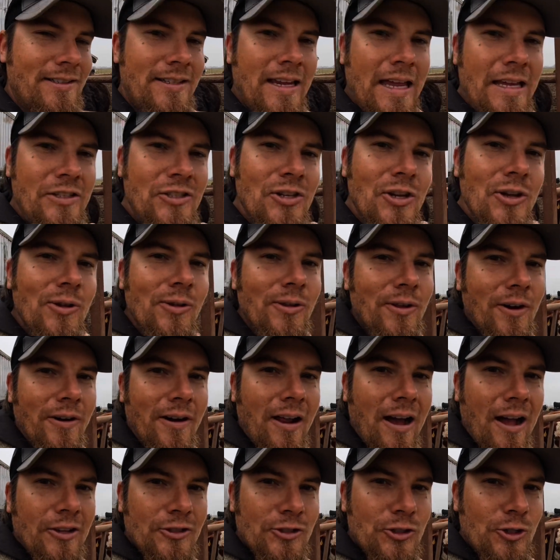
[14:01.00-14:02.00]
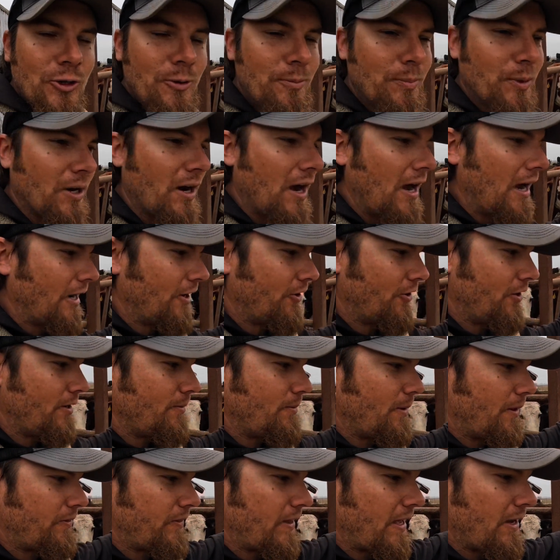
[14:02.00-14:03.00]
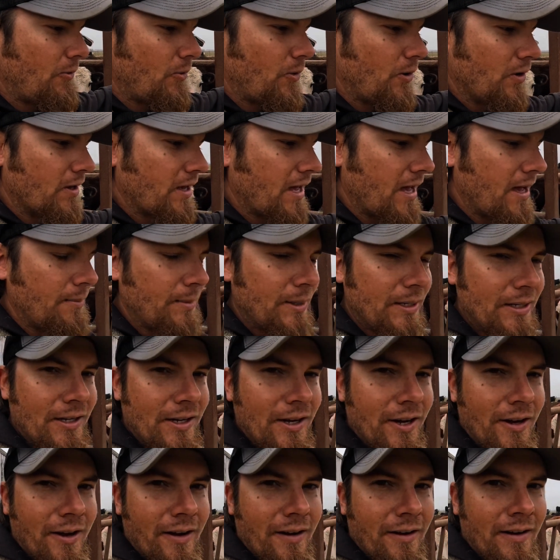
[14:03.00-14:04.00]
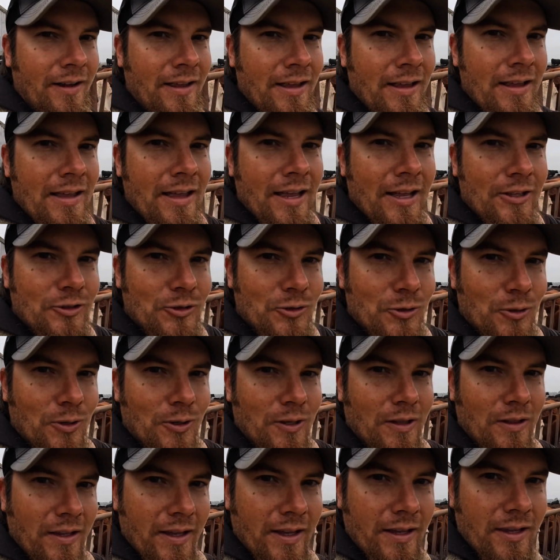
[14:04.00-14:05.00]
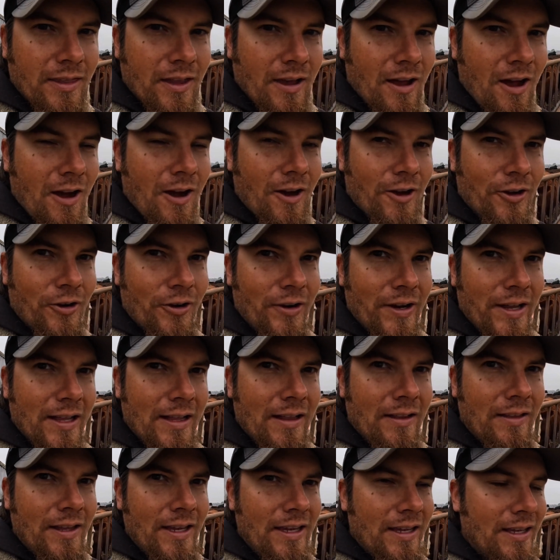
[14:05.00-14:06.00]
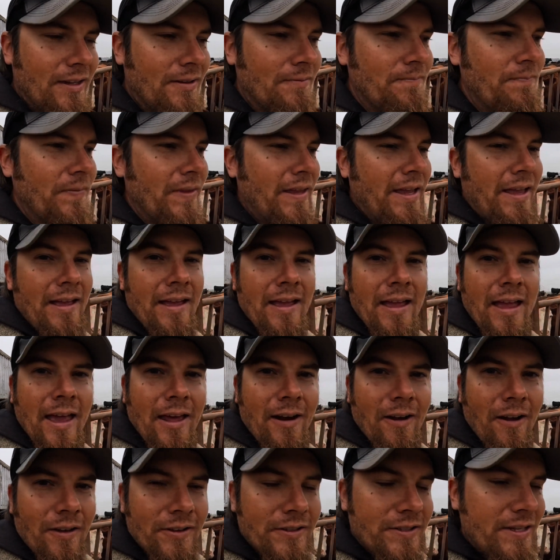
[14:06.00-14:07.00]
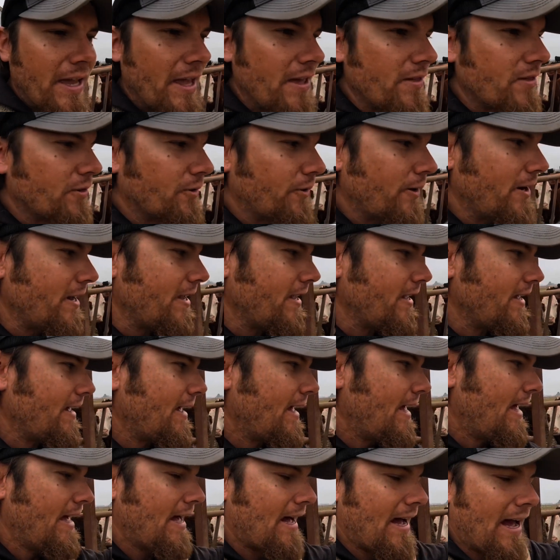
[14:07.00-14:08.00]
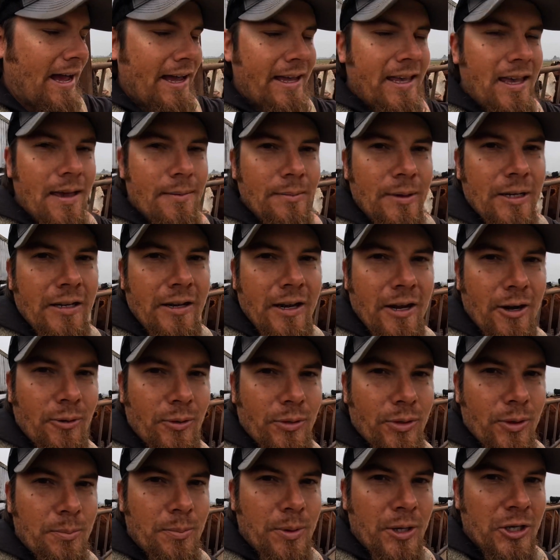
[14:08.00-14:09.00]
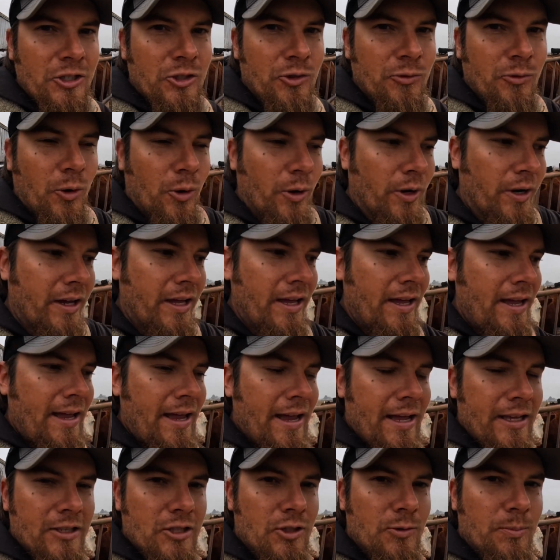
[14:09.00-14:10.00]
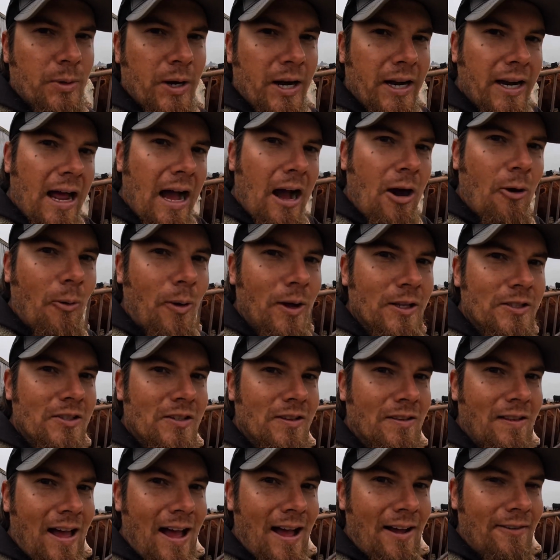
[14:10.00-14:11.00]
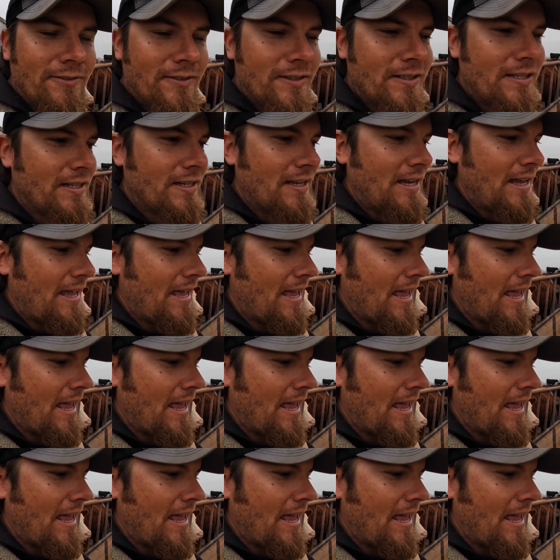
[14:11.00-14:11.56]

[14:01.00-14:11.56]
Day two, they're not super hungry, but they will come in here and sort of lick the concrete clean. And on day three, I come in here with a pitchfork and spread out what's left.